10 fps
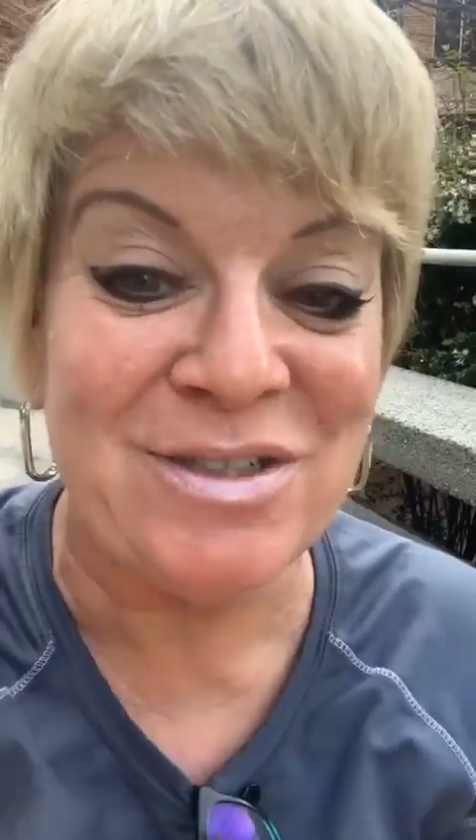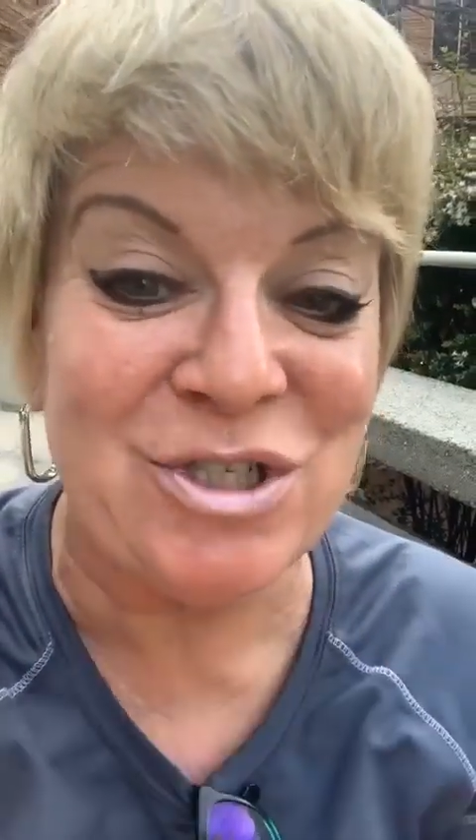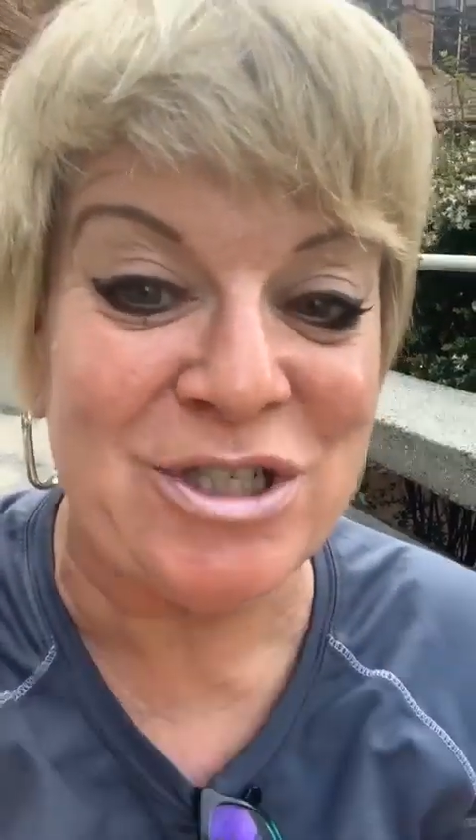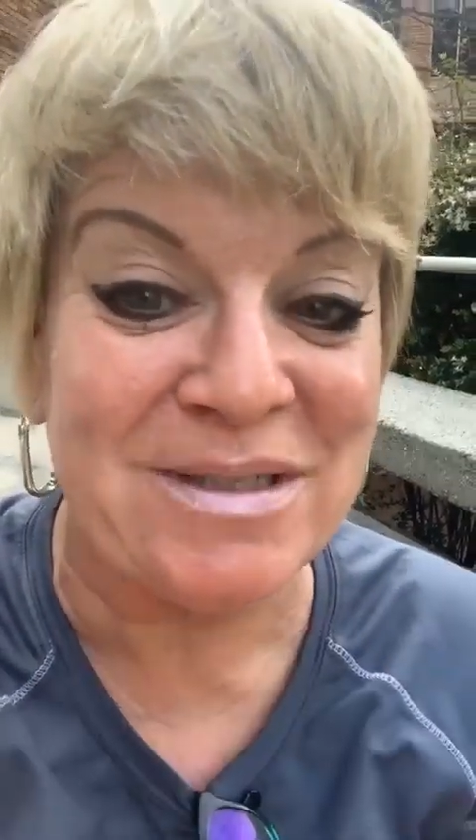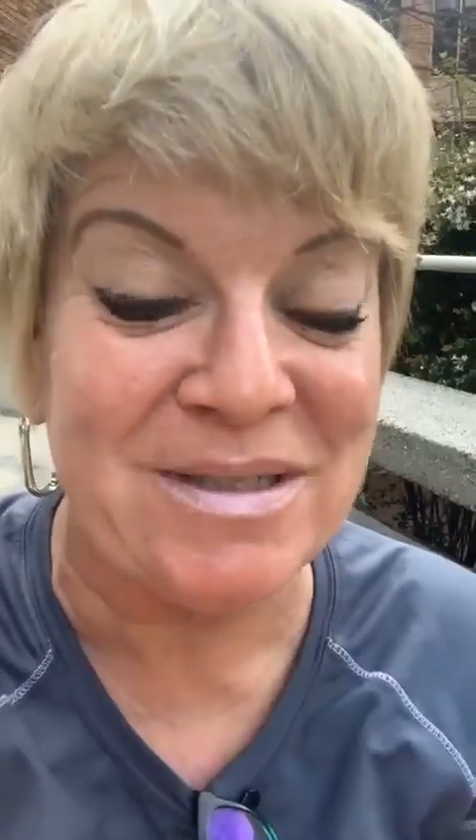as
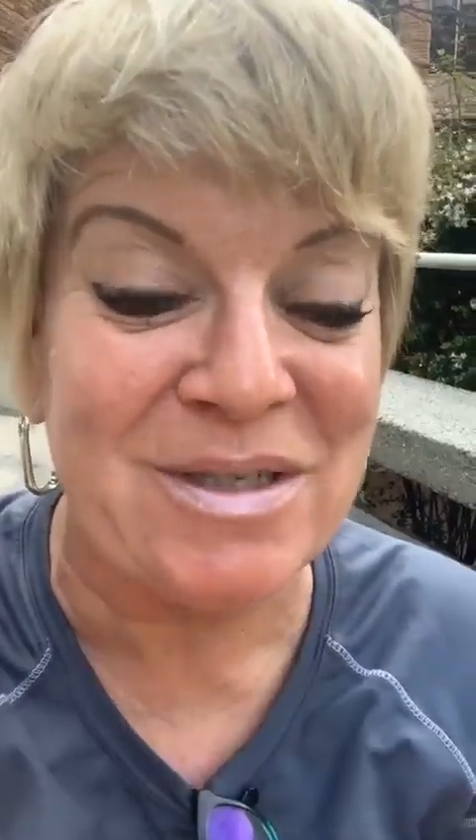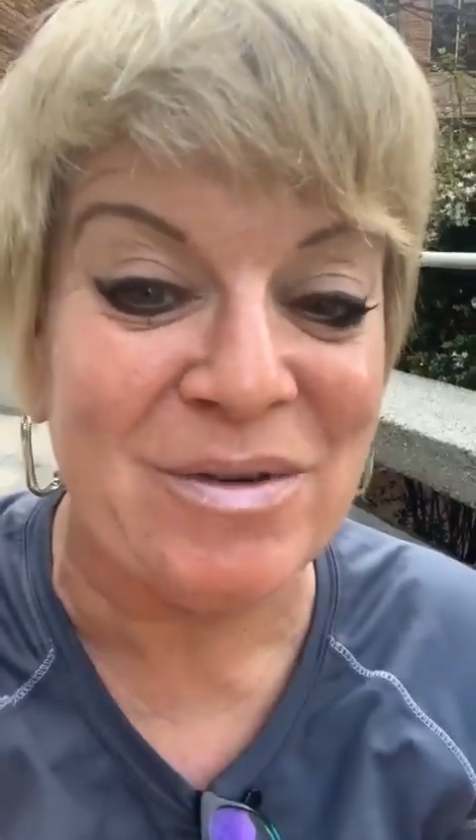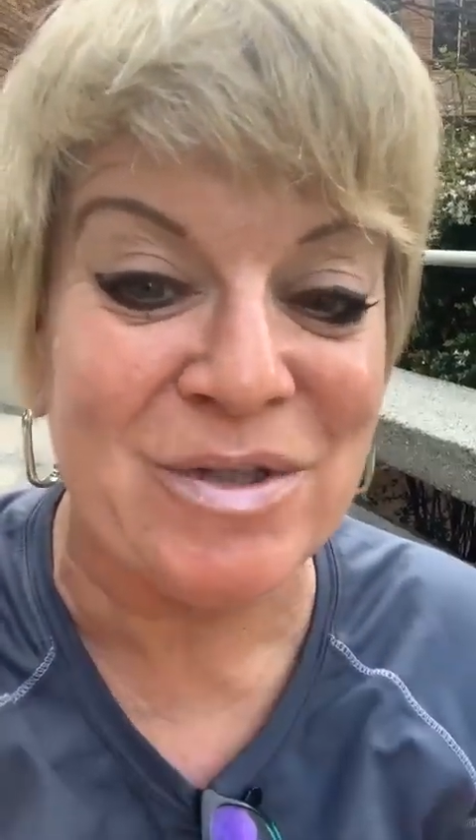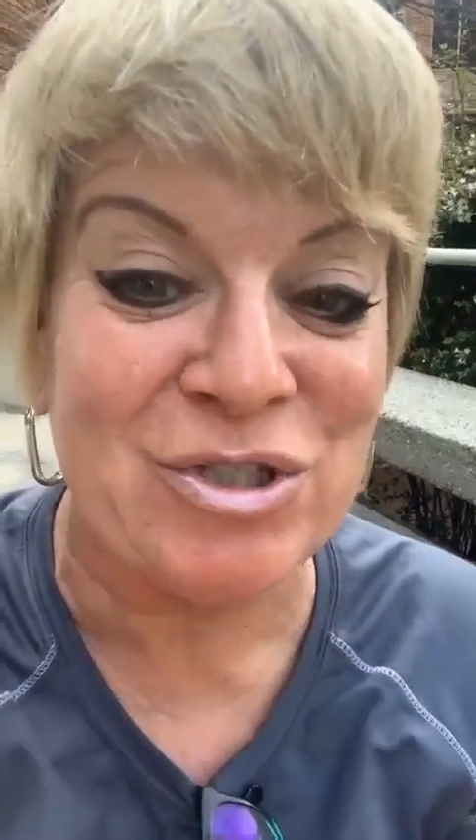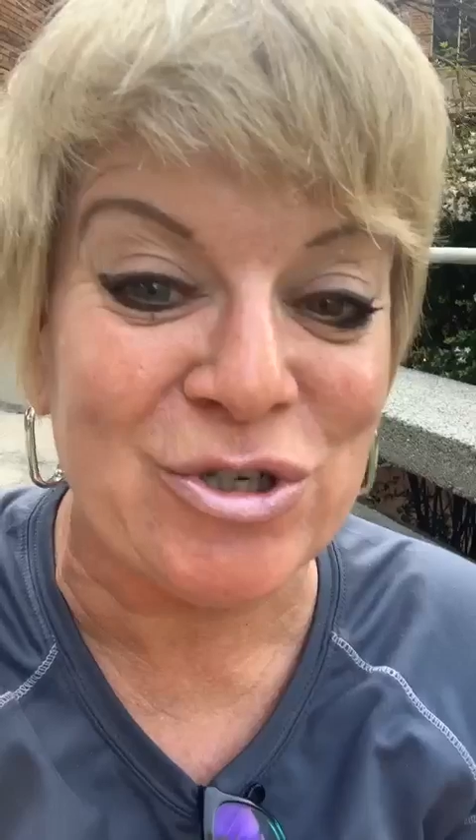Jesus
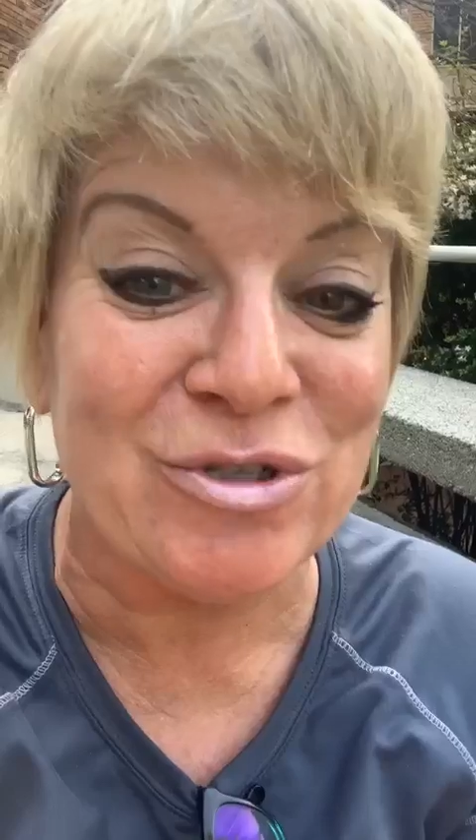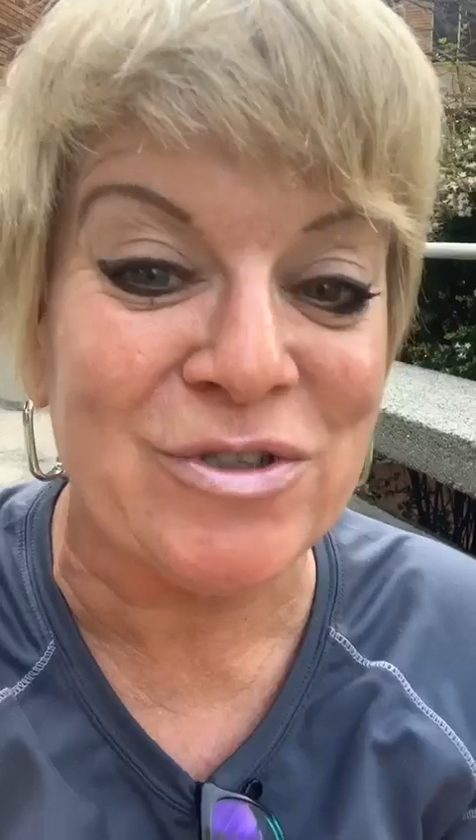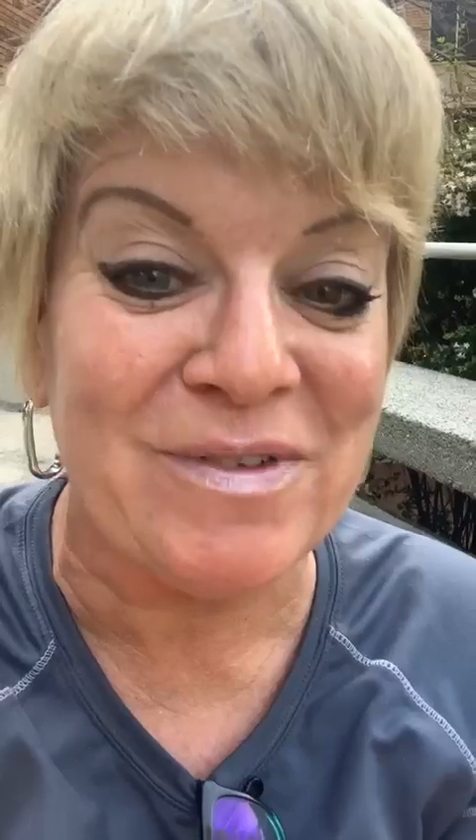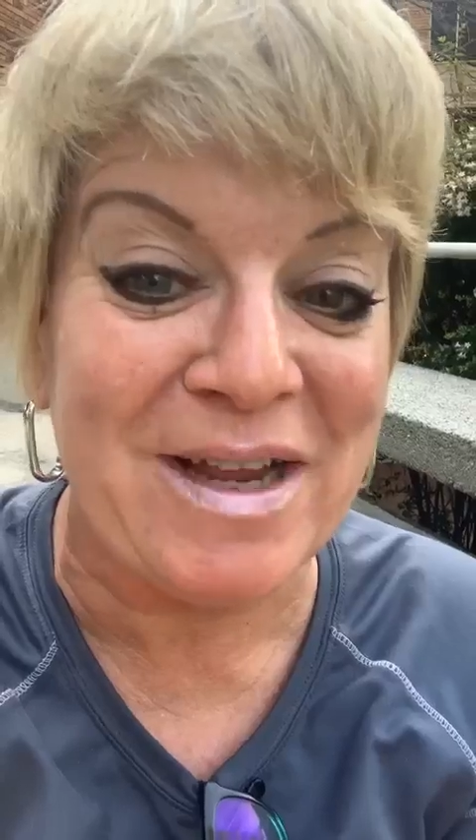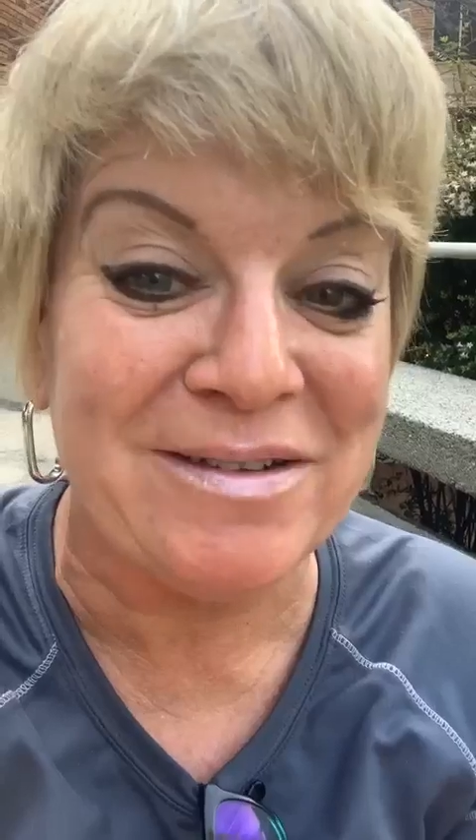told the
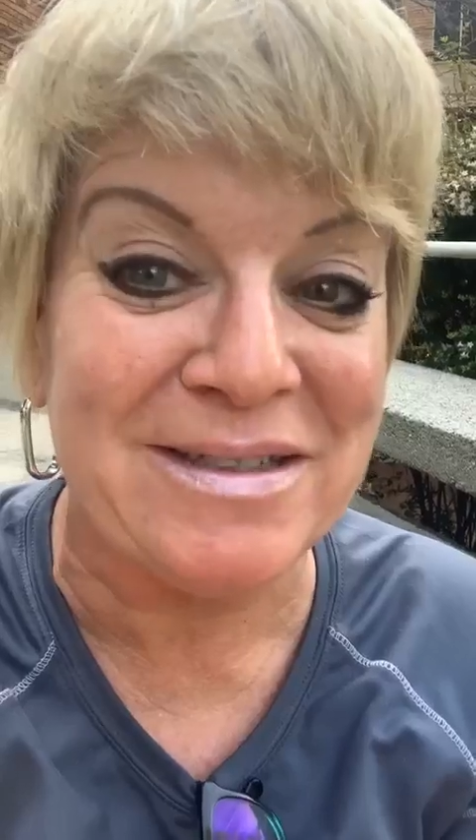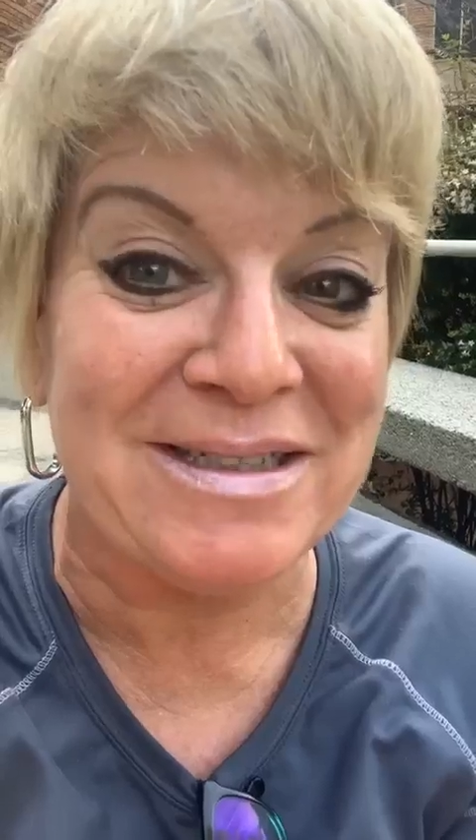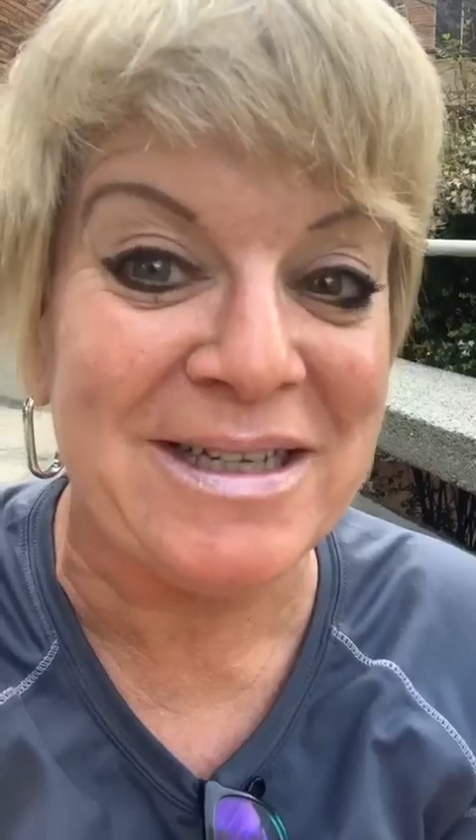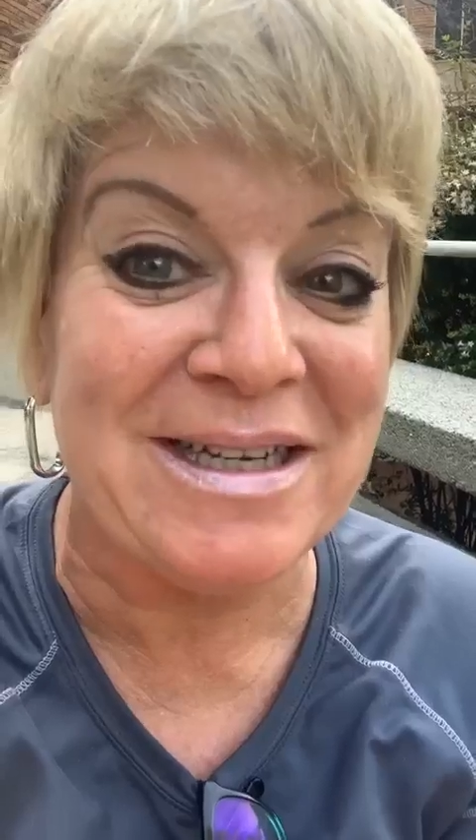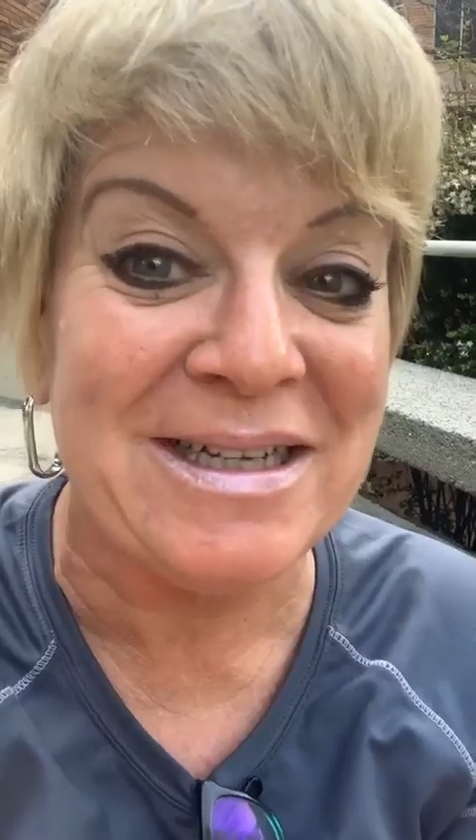church of
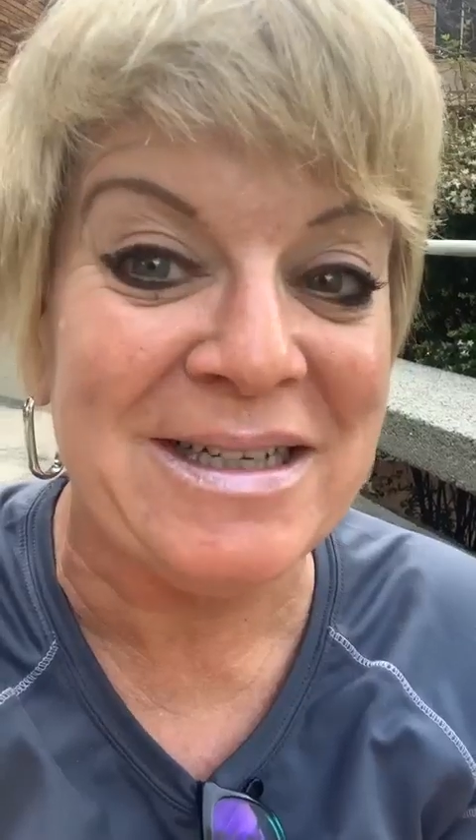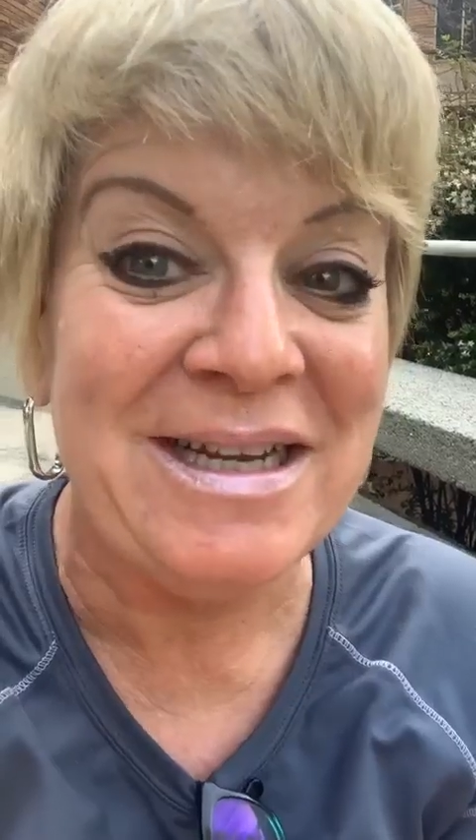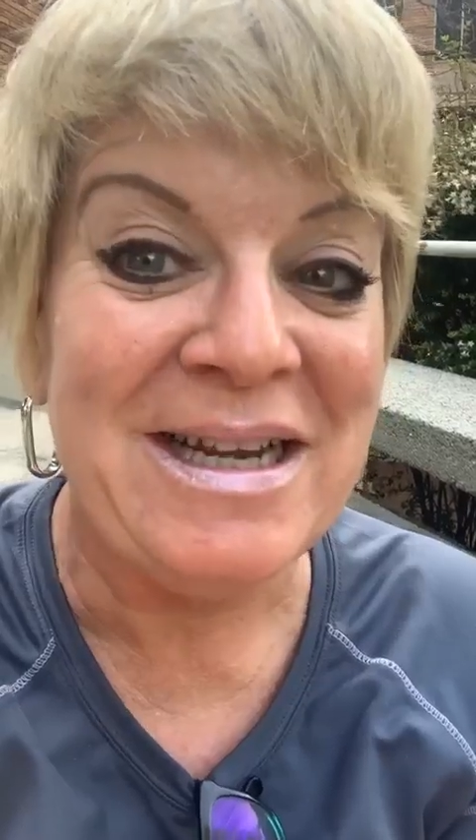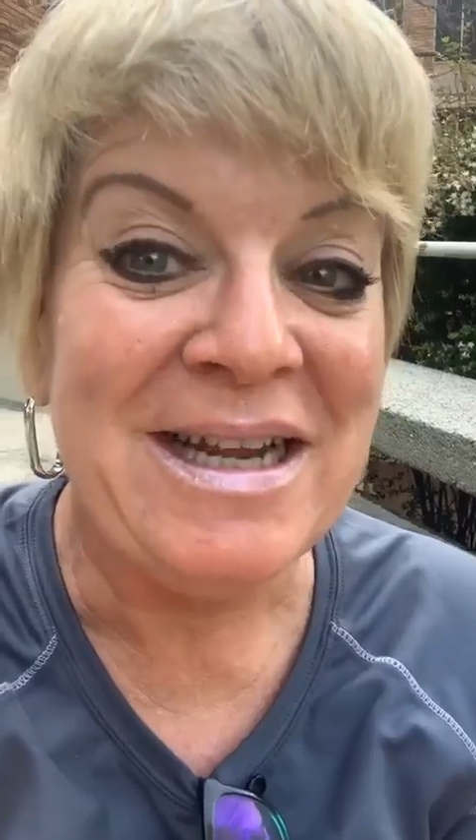Laodicea,